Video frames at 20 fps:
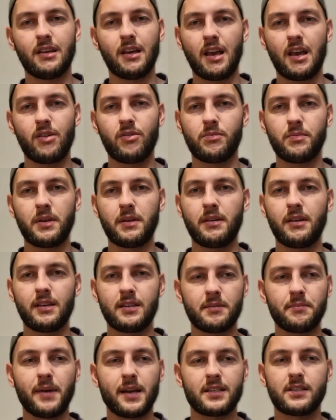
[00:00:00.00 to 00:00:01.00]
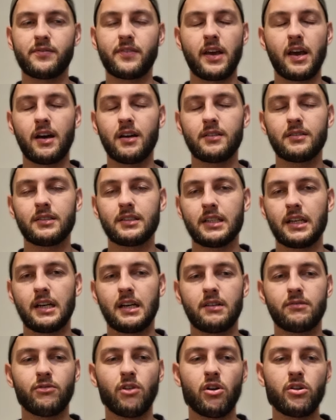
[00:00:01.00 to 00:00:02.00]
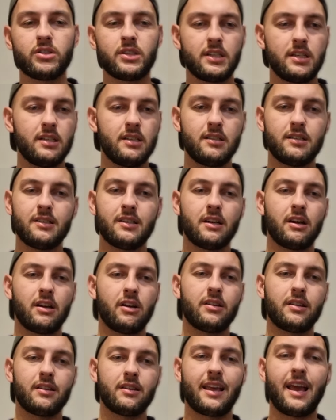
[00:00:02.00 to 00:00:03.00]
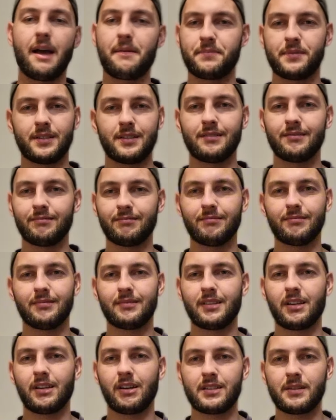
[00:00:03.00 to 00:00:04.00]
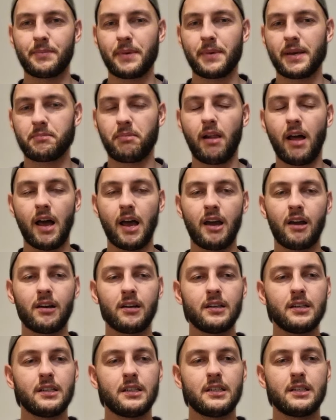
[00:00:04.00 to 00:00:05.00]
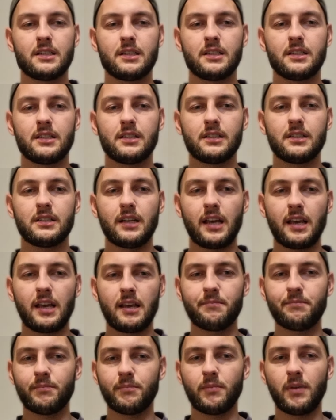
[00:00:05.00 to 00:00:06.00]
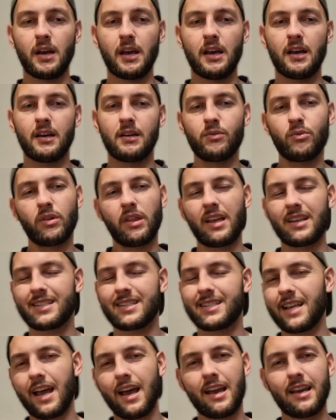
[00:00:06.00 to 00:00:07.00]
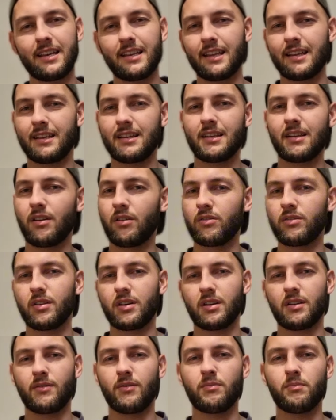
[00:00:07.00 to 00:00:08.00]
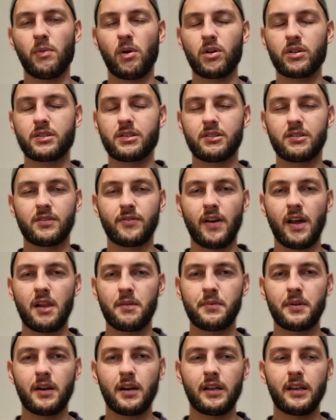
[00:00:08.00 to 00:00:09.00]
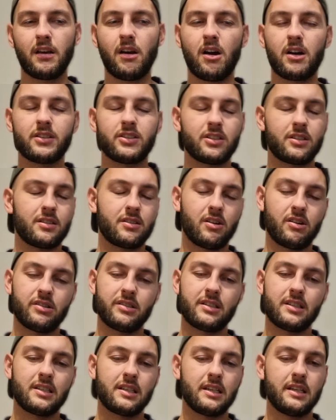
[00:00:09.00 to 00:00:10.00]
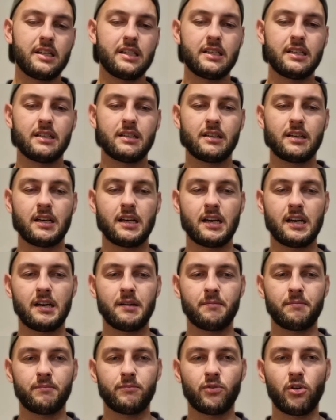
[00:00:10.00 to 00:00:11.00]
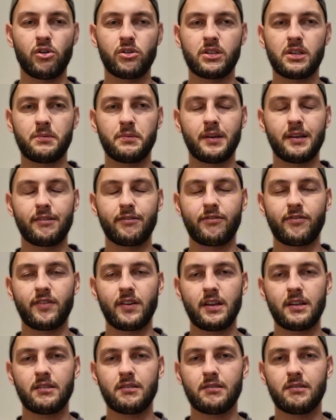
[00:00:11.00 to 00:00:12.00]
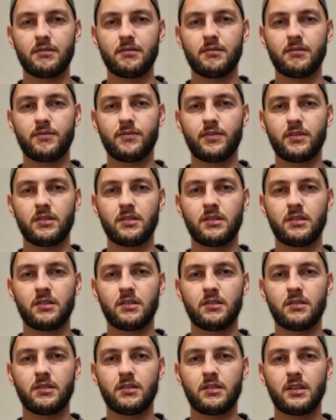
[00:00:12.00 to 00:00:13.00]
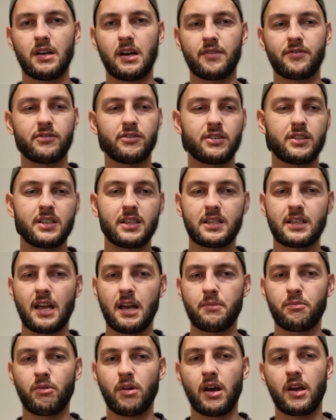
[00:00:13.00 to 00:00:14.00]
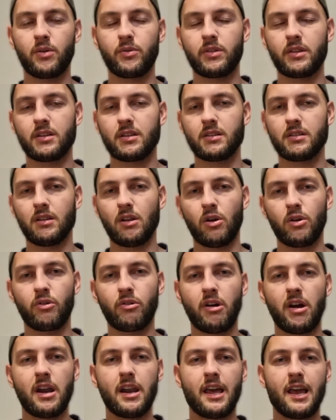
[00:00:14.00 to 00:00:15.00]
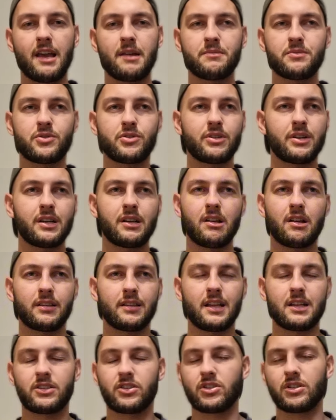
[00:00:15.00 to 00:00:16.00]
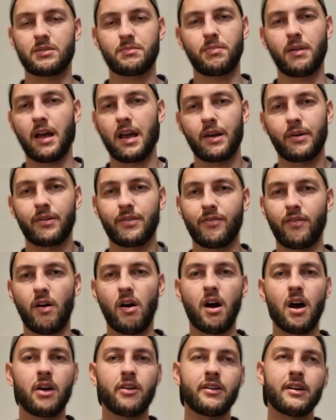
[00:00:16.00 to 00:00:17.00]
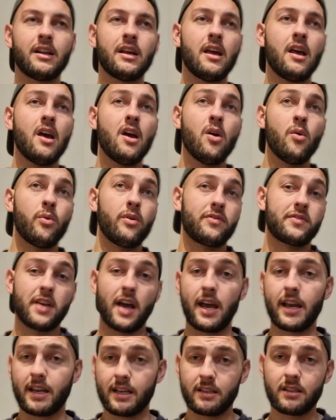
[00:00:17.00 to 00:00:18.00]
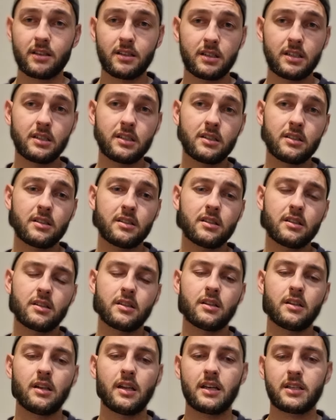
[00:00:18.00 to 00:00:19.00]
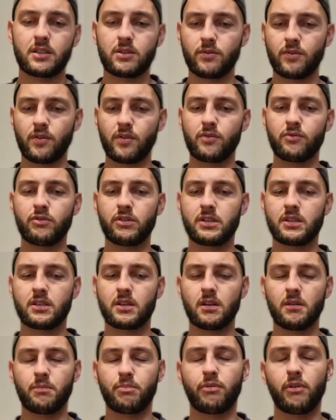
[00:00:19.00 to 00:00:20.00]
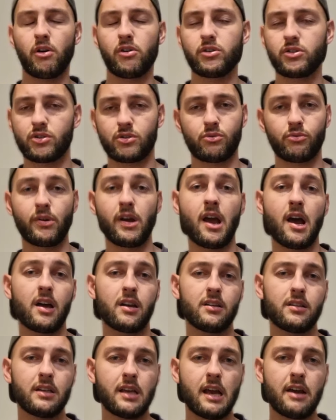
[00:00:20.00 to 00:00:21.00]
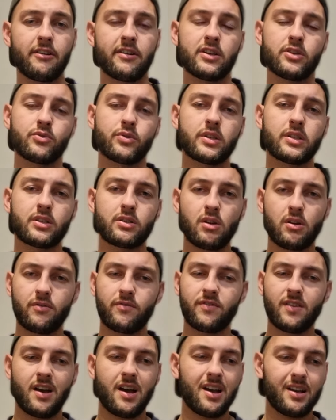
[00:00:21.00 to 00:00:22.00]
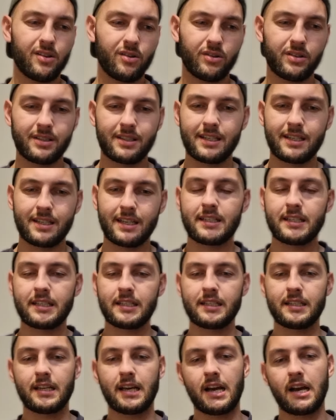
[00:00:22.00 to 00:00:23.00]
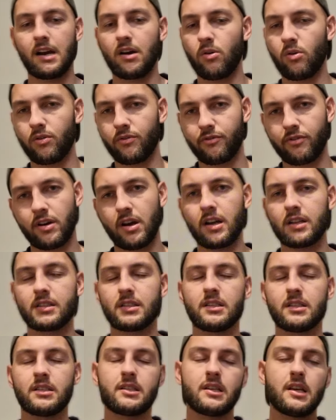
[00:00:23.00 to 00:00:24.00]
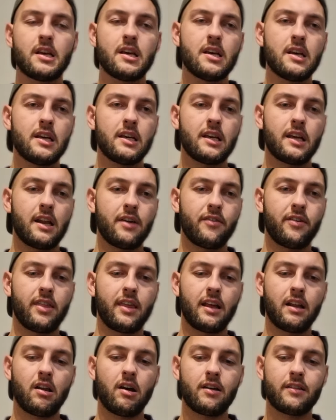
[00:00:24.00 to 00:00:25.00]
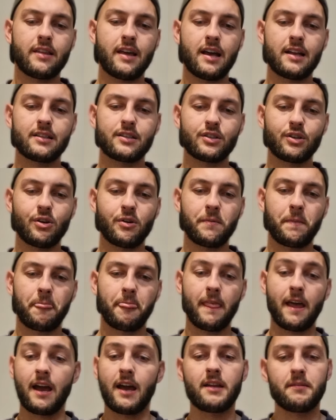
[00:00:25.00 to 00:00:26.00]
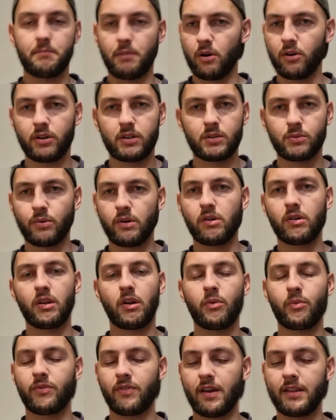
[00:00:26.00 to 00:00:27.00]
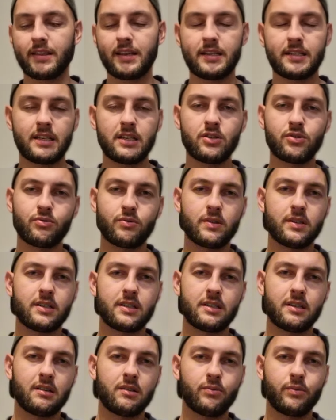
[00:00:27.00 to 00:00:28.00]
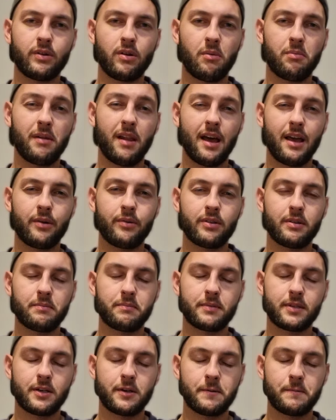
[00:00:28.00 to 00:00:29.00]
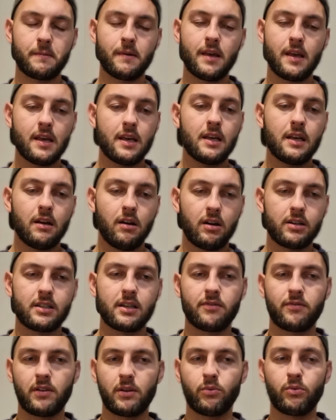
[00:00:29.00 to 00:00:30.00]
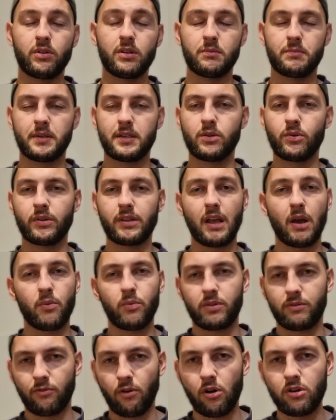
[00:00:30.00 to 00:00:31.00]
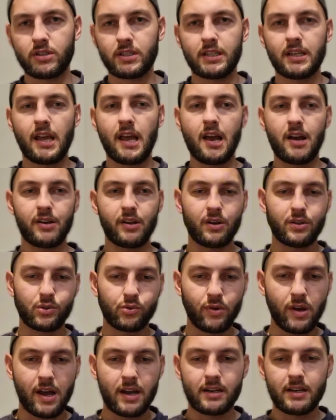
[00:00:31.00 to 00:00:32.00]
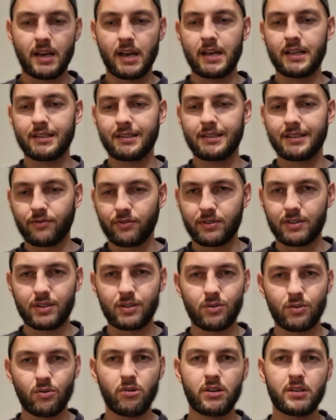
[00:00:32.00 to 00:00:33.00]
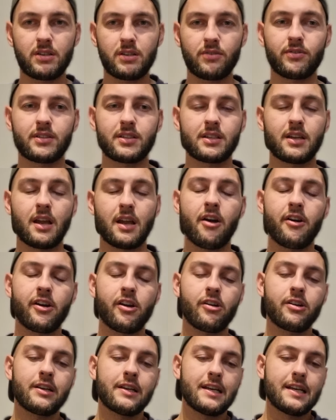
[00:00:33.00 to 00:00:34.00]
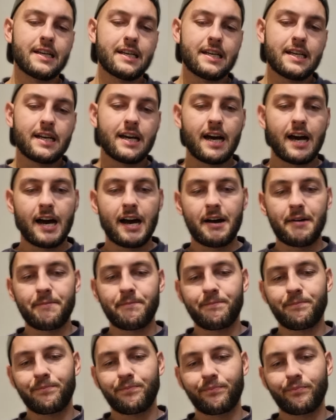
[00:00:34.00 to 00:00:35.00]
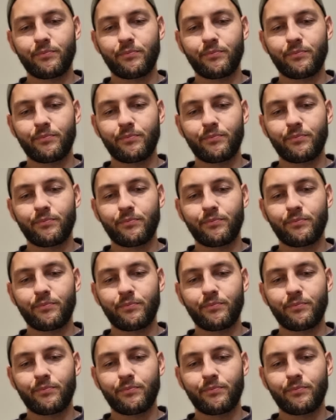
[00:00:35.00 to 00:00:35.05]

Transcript: would be, he's a massive out. Rosie, you know, the captain, you know, he's the best player. Him, well, they say that, you know, they're going to monitor his availability. I just don't see Rosie being fit for after a 6-day break with a low grade hamstring. Like, that's just playing with fire. And we've taken the less of a risk approach throughout our injuries so far. You look at Dixon, Horn Francis, and everything like that. So, and Boak as well. You know, we've had these injuries and we're not playing with them. So I definitely wouldn't be doing that with Rosie now. You know, it's round eight, different story, different scenario. You know,